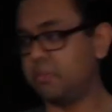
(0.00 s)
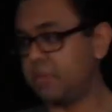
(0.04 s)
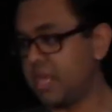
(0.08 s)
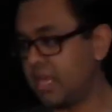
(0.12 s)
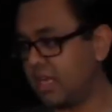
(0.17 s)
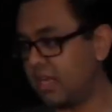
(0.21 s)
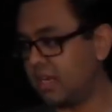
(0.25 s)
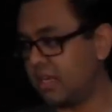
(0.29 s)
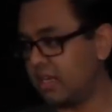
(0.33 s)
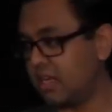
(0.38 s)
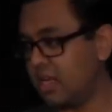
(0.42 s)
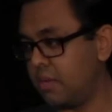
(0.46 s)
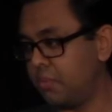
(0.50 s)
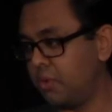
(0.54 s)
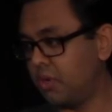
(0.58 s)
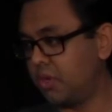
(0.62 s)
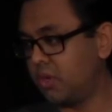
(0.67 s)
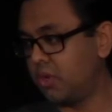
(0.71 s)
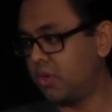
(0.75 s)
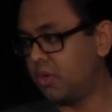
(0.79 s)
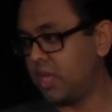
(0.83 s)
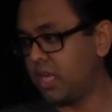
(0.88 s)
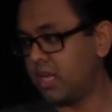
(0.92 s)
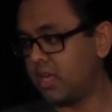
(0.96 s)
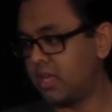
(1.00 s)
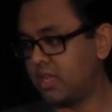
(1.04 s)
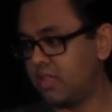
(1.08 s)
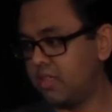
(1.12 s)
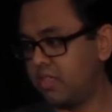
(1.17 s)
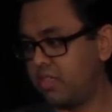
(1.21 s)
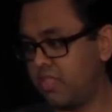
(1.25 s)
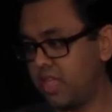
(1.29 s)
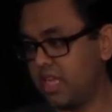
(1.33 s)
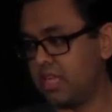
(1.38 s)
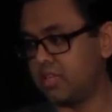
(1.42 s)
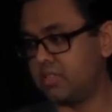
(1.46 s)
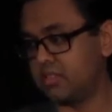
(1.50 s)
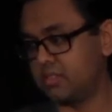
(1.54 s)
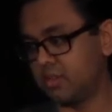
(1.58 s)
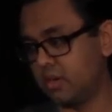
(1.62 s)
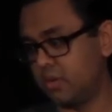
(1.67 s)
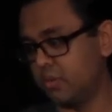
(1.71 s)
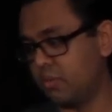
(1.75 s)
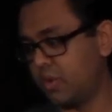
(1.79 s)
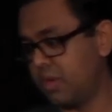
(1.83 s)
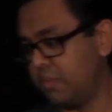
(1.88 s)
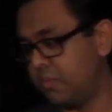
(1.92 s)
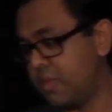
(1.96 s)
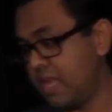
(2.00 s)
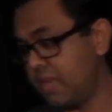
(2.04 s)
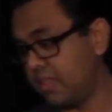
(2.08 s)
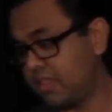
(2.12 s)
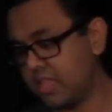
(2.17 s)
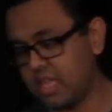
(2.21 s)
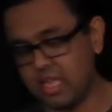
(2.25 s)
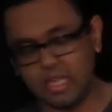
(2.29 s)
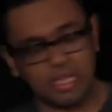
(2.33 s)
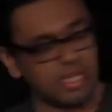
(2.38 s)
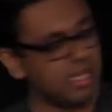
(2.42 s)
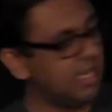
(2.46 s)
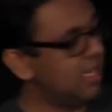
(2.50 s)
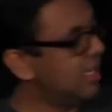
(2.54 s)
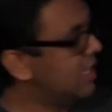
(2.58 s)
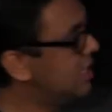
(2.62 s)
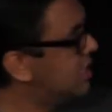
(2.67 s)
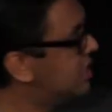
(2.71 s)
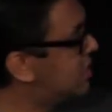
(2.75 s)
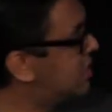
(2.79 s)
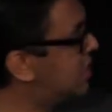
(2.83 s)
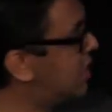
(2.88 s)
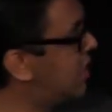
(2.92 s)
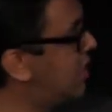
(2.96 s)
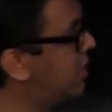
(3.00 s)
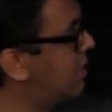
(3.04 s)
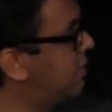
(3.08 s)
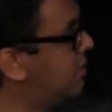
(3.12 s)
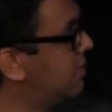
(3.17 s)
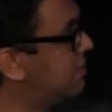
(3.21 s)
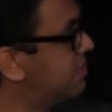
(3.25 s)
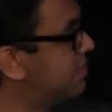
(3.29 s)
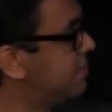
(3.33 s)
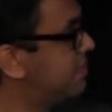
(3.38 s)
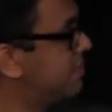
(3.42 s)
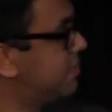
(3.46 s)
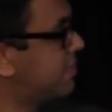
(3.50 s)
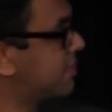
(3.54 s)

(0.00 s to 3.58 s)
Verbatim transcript: but I got a couple quick things, or one main thing. So